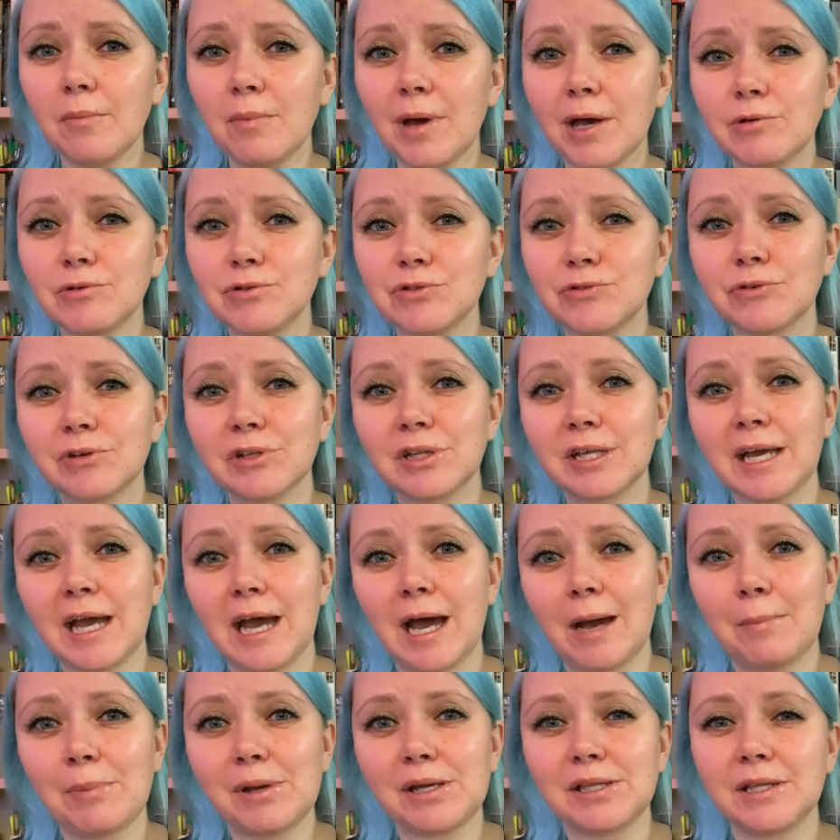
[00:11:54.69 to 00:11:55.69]
I was really
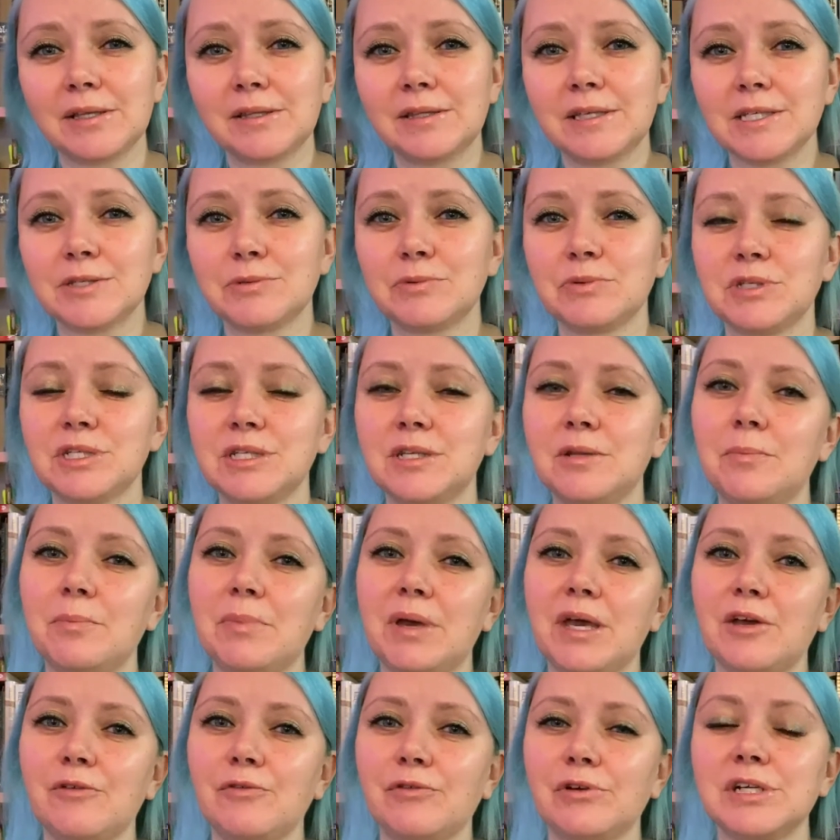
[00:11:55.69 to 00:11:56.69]
happy that this was the
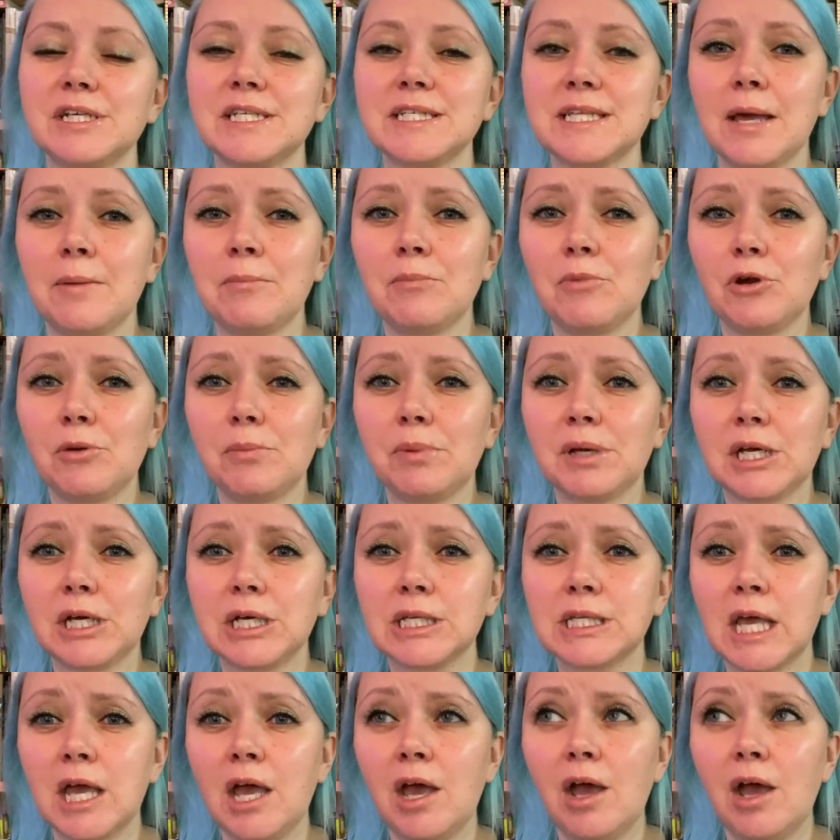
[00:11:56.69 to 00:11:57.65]
pick for December because